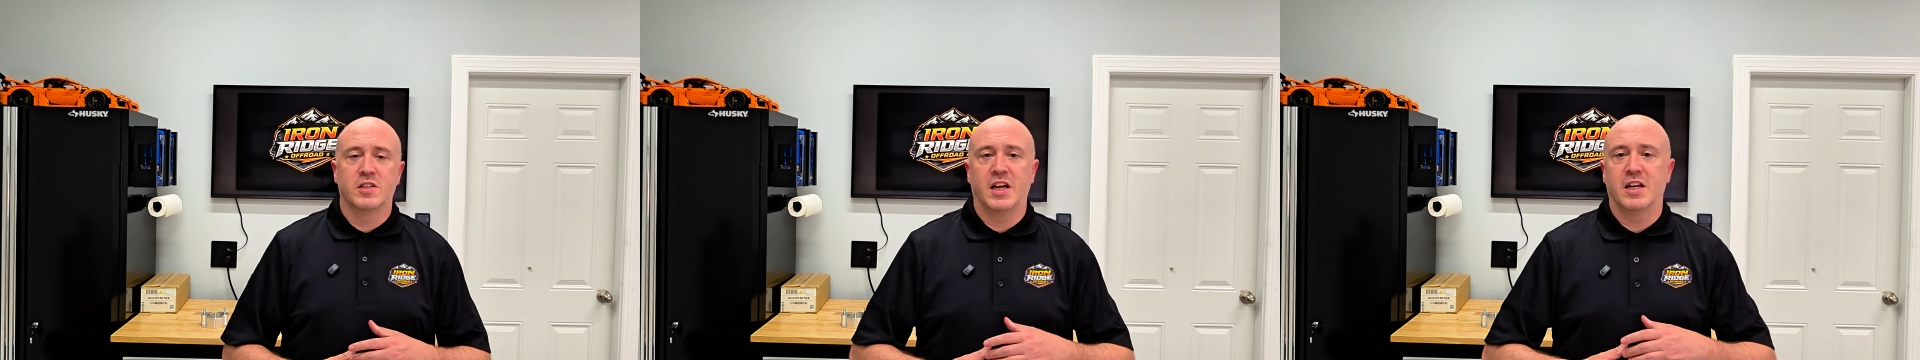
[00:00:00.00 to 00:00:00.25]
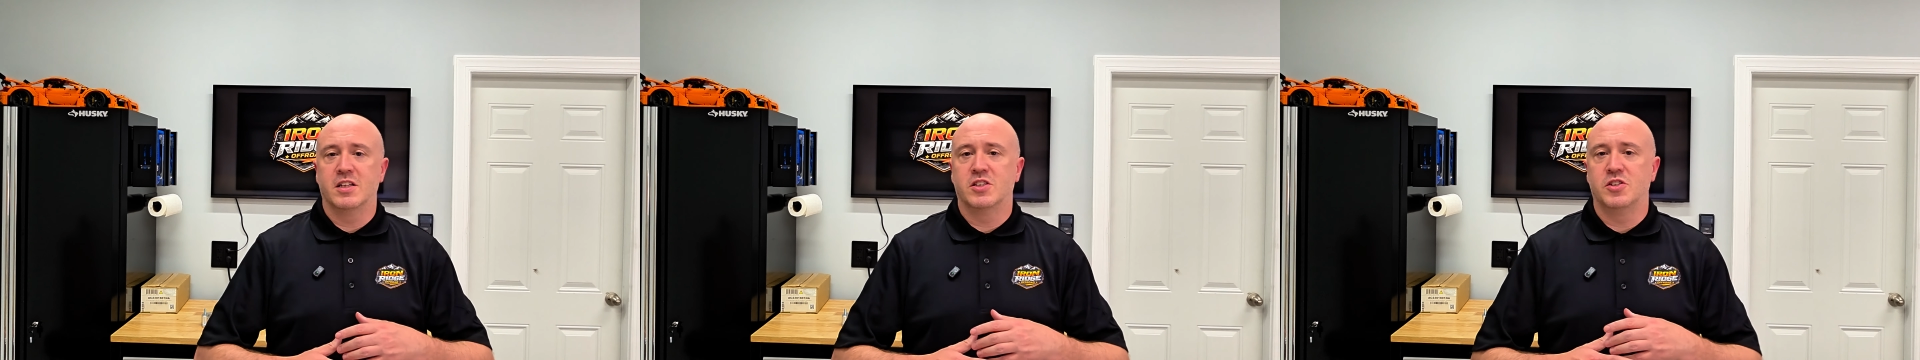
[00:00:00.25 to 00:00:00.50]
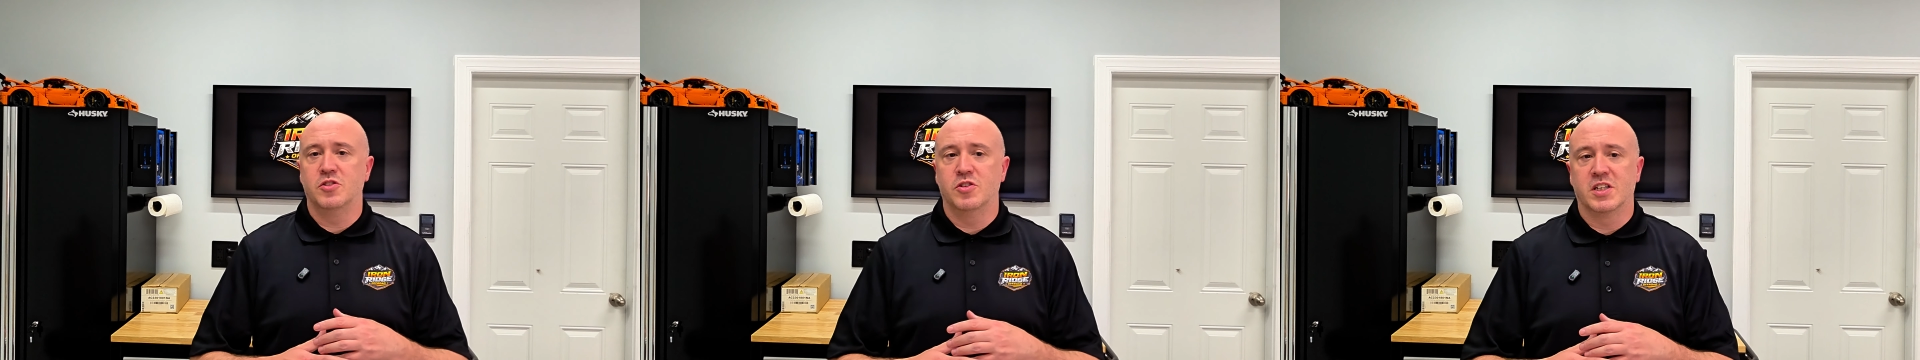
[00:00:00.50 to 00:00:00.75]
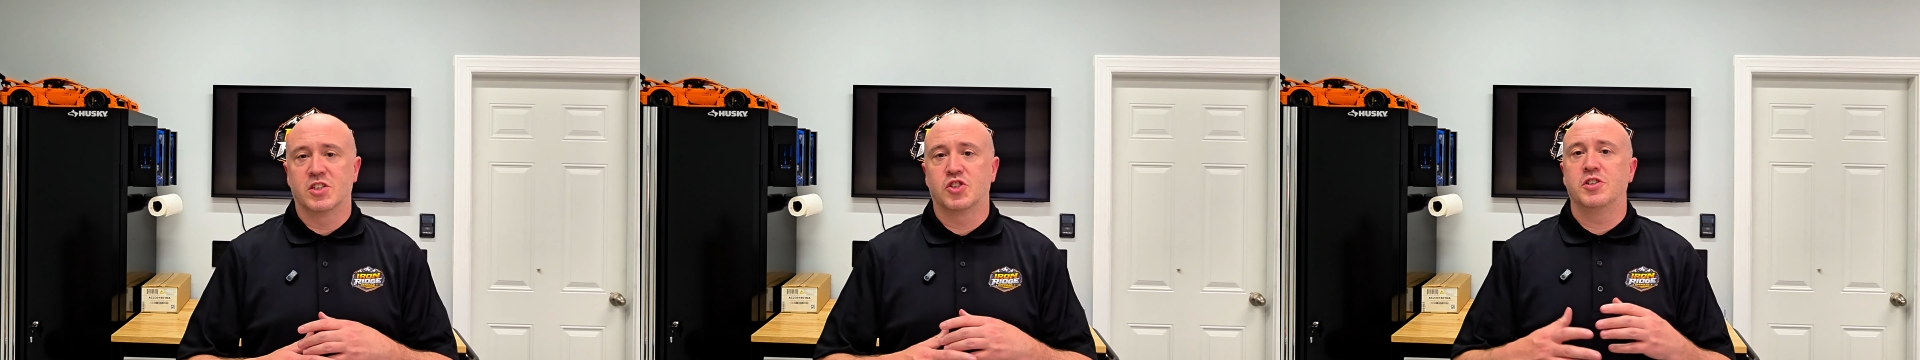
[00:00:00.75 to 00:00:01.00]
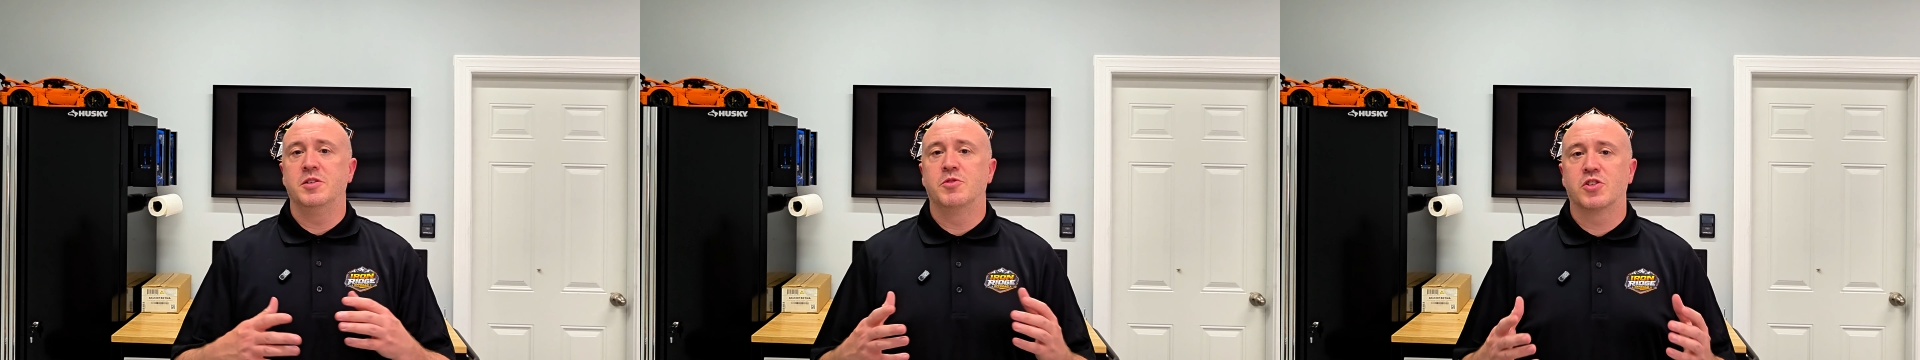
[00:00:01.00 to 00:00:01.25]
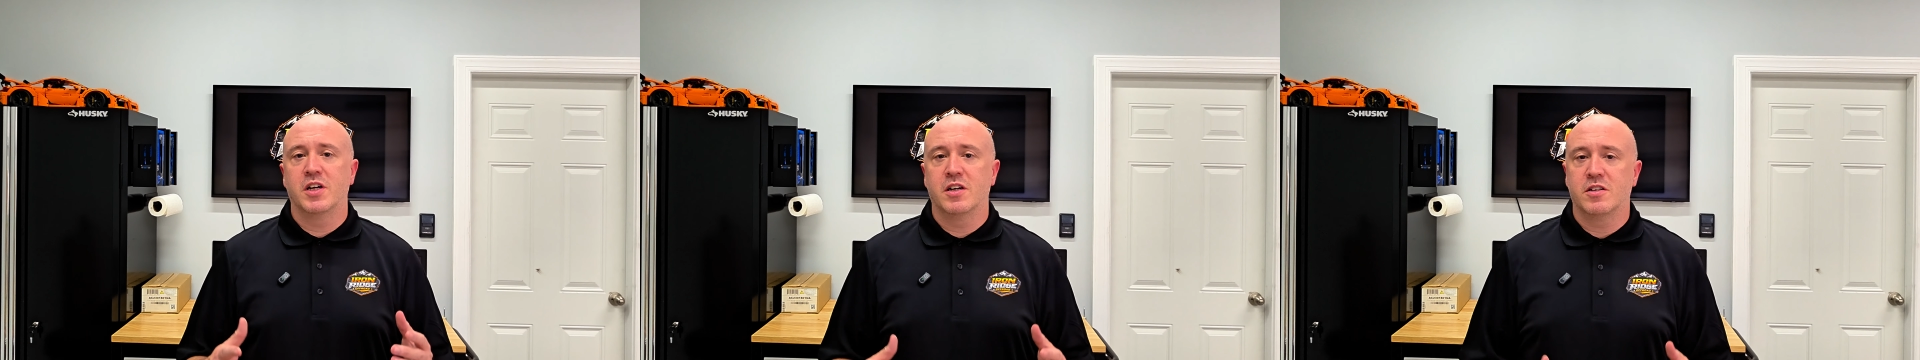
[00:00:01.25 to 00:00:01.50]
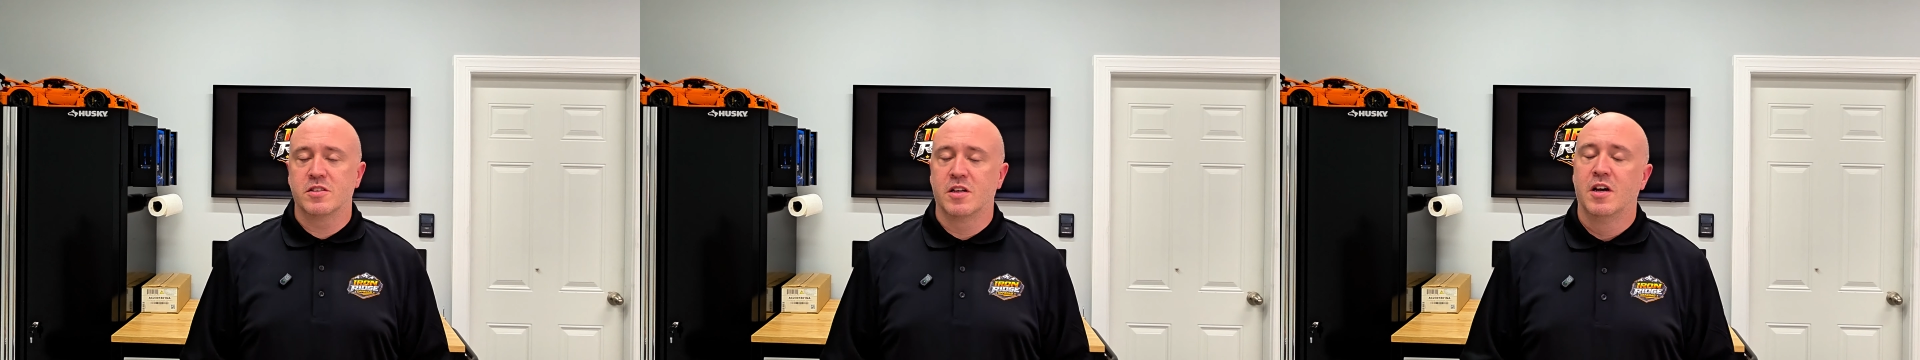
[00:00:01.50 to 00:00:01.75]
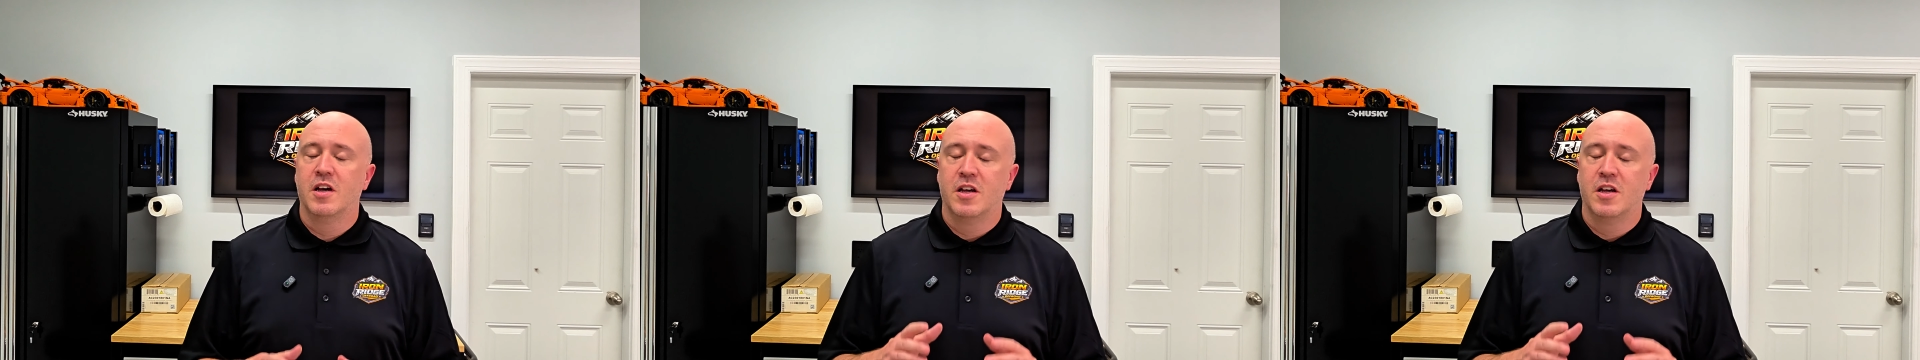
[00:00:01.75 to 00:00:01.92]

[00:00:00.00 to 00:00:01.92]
taking it to extreme trails,